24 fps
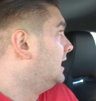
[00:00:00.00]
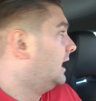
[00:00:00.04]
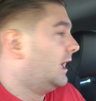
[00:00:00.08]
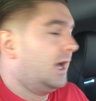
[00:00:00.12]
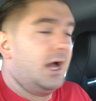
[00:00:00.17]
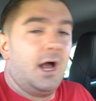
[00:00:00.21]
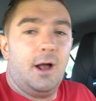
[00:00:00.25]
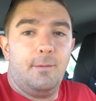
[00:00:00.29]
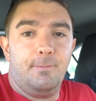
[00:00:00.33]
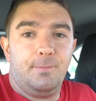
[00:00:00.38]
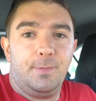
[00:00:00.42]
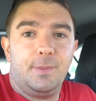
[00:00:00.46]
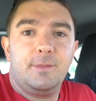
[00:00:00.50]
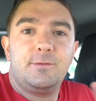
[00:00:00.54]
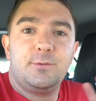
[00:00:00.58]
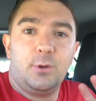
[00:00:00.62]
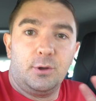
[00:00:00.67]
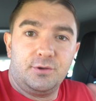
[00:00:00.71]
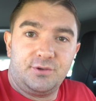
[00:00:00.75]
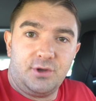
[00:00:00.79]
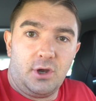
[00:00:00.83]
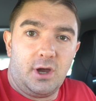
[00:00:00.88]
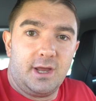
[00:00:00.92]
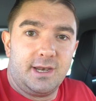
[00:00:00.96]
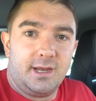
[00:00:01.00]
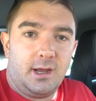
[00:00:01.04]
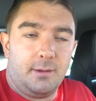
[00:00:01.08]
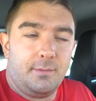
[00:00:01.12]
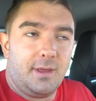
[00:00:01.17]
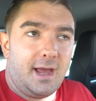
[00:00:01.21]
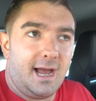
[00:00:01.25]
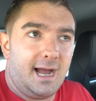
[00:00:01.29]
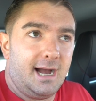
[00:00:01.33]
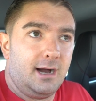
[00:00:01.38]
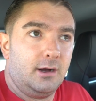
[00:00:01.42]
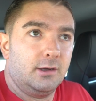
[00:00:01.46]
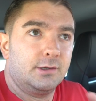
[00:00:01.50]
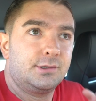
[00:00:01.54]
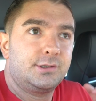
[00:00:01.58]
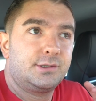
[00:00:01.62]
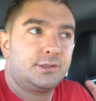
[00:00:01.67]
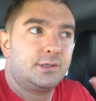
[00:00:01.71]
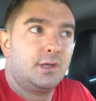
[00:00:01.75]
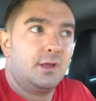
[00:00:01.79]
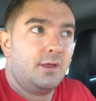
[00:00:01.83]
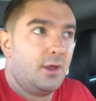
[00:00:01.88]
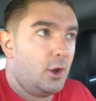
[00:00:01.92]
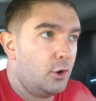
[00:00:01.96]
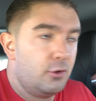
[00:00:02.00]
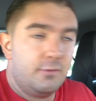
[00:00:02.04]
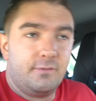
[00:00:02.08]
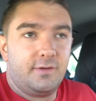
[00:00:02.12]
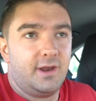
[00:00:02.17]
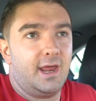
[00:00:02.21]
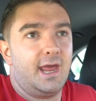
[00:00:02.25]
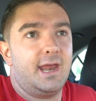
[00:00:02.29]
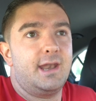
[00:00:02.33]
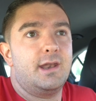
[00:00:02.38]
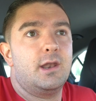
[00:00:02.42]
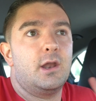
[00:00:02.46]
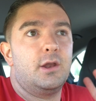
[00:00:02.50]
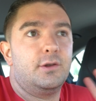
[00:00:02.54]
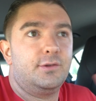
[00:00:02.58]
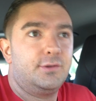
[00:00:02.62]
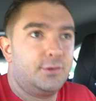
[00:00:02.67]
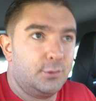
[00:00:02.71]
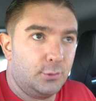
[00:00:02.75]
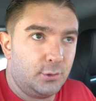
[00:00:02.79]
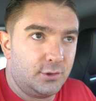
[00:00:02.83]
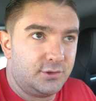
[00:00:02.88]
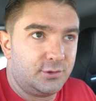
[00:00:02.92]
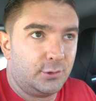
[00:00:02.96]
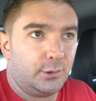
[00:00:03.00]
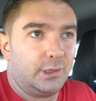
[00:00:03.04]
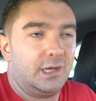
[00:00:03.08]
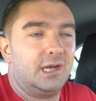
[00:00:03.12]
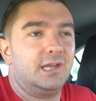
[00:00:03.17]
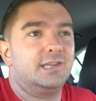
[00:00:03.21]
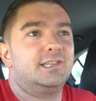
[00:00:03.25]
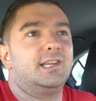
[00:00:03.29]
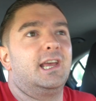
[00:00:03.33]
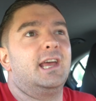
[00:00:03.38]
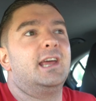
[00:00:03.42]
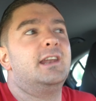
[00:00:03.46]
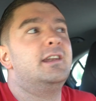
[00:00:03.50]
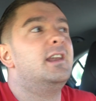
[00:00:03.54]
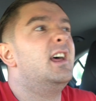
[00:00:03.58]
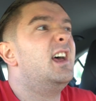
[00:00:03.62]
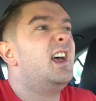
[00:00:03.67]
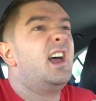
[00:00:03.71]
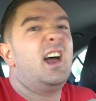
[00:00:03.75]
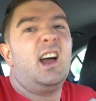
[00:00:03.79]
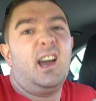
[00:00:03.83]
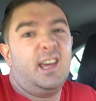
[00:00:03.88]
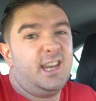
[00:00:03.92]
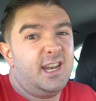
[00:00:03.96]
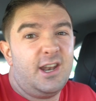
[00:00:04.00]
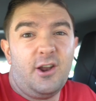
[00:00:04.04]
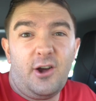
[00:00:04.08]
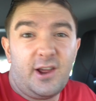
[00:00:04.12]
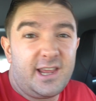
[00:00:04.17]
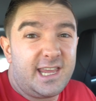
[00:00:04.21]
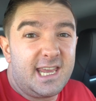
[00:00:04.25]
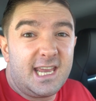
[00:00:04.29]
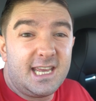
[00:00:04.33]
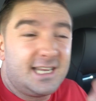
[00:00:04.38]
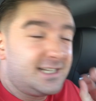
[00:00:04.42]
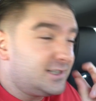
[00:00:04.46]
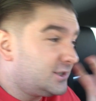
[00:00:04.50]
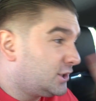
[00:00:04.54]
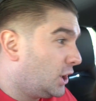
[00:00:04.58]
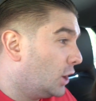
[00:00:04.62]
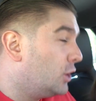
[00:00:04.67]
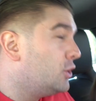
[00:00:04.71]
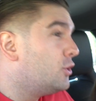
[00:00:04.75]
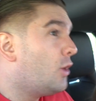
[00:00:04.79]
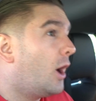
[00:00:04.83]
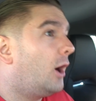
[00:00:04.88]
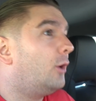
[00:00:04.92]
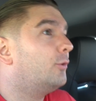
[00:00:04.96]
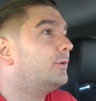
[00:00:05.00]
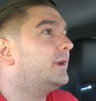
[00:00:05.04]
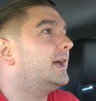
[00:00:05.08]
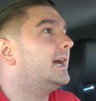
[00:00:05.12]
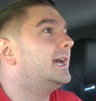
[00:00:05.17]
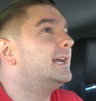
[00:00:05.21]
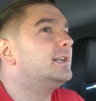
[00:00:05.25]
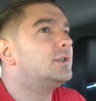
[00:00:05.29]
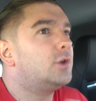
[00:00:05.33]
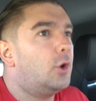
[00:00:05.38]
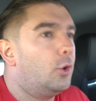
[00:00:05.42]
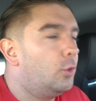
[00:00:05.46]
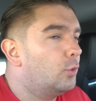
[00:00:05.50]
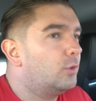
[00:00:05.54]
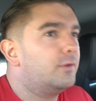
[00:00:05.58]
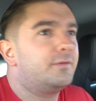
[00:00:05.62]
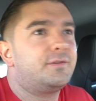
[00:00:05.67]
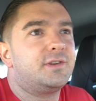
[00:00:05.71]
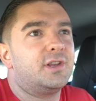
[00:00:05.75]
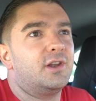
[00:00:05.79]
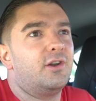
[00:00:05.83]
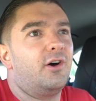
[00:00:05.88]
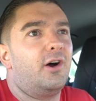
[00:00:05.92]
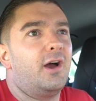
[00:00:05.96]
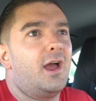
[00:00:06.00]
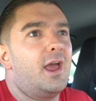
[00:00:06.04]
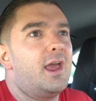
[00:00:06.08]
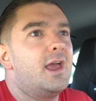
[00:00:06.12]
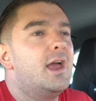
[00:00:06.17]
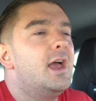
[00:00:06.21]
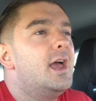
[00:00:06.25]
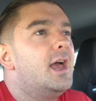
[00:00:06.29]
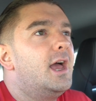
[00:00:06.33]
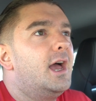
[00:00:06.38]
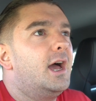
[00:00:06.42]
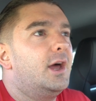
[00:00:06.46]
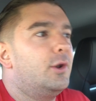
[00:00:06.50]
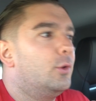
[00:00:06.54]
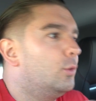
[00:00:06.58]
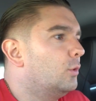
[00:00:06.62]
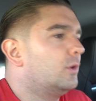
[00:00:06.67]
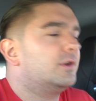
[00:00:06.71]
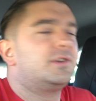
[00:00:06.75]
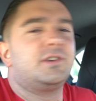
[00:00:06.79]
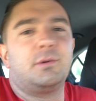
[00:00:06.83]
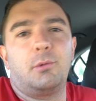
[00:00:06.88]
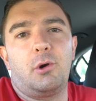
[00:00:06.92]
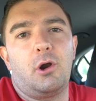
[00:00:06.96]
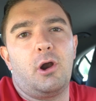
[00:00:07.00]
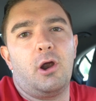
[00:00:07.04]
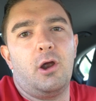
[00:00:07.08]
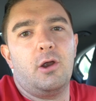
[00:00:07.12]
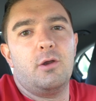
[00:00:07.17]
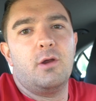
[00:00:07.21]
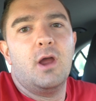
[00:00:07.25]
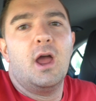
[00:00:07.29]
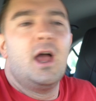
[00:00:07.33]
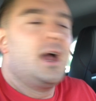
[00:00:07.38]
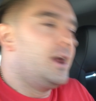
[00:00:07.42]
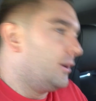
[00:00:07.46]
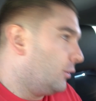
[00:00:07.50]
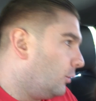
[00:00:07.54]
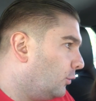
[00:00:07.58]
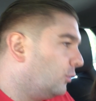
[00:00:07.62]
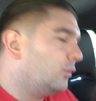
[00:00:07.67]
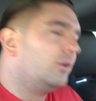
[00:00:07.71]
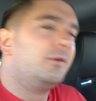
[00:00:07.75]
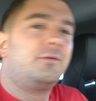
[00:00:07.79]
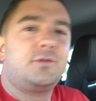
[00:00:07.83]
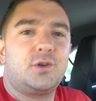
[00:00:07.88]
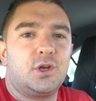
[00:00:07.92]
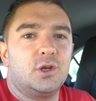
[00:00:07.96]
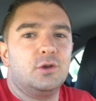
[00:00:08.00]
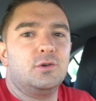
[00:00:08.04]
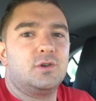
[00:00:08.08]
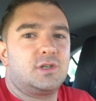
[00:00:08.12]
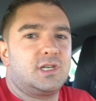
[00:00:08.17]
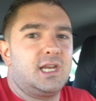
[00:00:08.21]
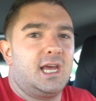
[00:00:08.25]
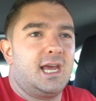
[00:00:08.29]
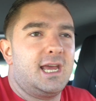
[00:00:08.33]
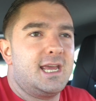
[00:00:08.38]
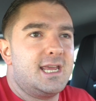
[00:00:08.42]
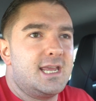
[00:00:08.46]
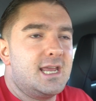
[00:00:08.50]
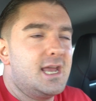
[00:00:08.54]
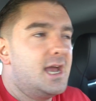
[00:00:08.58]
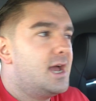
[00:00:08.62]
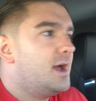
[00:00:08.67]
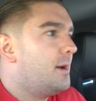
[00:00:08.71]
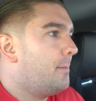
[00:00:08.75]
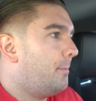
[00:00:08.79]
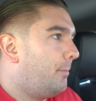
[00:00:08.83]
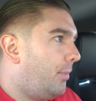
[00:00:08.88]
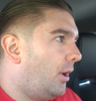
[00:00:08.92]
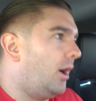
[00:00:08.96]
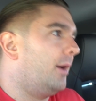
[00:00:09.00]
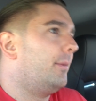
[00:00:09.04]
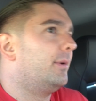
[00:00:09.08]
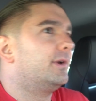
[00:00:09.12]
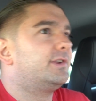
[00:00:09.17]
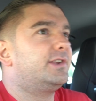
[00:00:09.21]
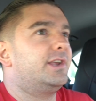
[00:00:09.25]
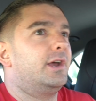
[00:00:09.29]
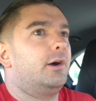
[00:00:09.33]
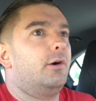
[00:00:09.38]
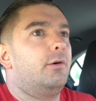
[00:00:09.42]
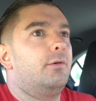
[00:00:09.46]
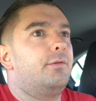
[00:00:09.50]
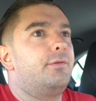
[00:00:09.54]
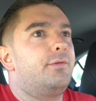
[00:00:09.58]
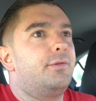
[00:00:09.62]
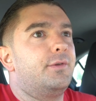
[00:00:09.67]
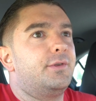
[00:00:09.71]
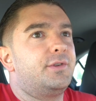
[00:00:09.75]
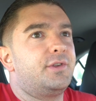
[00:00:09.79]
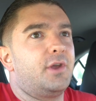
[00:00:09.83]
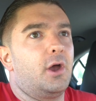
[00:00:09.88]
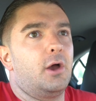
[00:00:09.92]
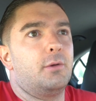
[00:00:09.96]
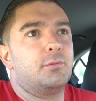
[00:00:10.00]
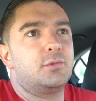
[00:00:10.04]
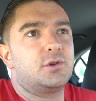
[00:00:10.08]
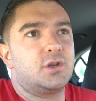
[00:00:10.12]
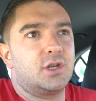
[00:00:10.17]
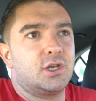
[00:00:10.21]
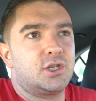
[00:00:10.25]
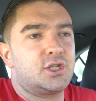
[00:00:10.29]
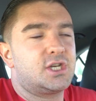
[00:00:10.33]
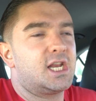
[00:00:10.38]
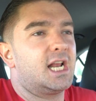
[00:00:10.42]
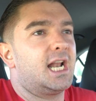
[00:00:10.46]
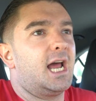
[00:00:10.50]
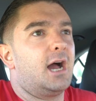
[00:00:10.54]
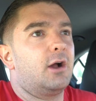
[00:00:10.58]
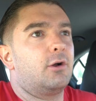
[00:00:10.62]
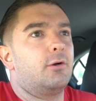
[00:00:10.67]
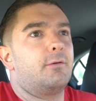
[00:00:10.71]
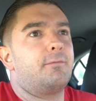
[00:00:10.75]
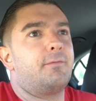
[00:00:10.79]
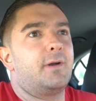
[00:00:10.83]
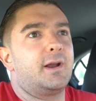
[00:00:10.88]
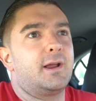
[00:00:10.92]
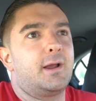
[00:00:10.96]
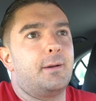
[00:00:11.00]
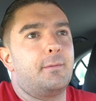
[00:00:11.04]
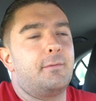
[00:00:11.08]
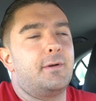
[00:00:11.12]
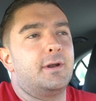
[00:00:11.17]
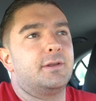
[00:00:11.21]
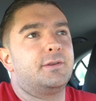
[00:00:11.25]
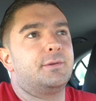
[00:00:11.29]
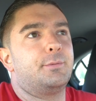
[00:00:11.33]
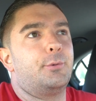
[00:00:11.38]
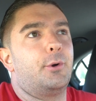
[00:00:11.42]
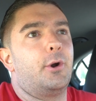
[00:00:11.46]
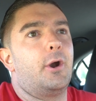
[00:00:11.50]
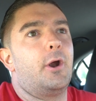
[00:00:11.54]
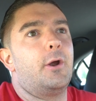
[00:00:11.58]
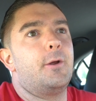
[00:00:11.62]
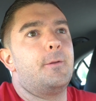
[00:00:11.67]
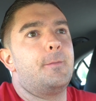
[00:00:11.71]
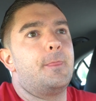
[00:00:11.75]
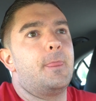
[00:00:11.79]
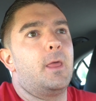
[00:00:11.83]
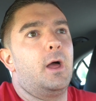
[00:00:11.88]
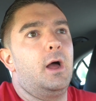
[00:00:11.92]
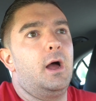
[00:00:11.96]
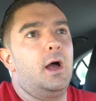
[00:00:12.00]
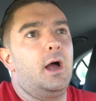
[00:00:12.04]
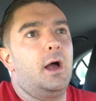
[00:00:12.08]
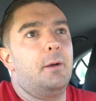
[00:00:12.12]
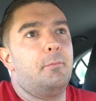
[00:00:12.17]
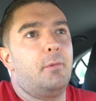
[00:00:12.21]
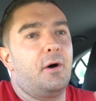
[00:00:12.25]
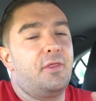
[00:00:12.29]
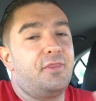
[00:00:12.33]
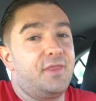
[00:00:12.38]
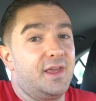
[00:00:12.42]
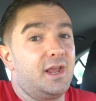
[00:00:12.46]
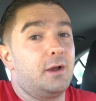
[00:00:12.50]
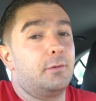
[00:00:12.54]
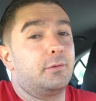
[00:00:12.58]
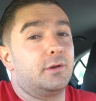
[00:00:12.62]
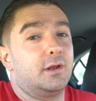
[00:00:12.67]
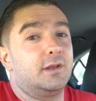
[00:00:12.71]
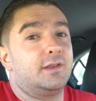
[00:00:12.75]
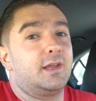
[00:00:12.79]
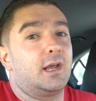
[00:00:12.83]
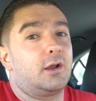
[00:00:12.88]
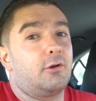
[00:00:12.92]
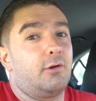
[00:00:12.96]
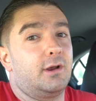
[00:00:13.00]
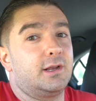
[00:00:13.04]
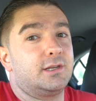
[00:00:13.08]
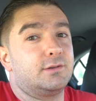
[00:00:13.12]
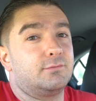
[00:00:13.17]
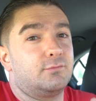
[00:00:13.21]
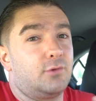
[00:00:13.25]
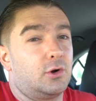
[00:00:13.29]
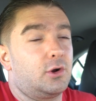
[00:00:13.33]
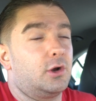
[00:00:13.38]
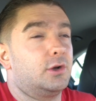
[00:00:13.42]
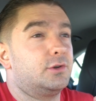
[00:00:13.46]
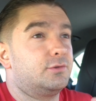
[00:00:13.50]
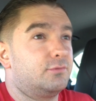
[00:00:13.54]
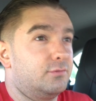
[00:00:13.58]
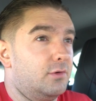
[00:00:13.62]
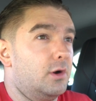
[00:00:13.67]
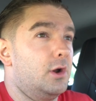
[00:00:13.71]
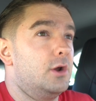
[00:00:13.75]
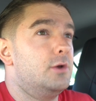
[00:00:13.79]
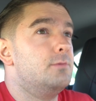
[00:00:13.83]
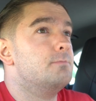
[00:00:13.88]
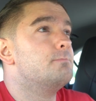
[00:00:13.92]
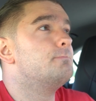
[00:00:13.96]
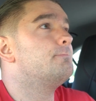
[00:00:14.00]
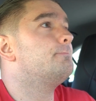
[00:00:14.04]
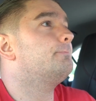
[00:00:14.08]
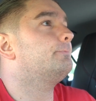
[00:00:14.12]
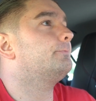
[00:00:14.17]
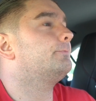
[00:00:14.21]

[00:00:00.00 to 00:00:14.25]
Um, so I'll tidy up the house, hoover then, do all the toilets then, and then I get two whole days, all of tonight and all of tomorrow and all of Tuesday by myself. So I'm just gonna chill out. I've got a friend coming around tomorrow. Um, I think I'm gonna decorate Rocco's room.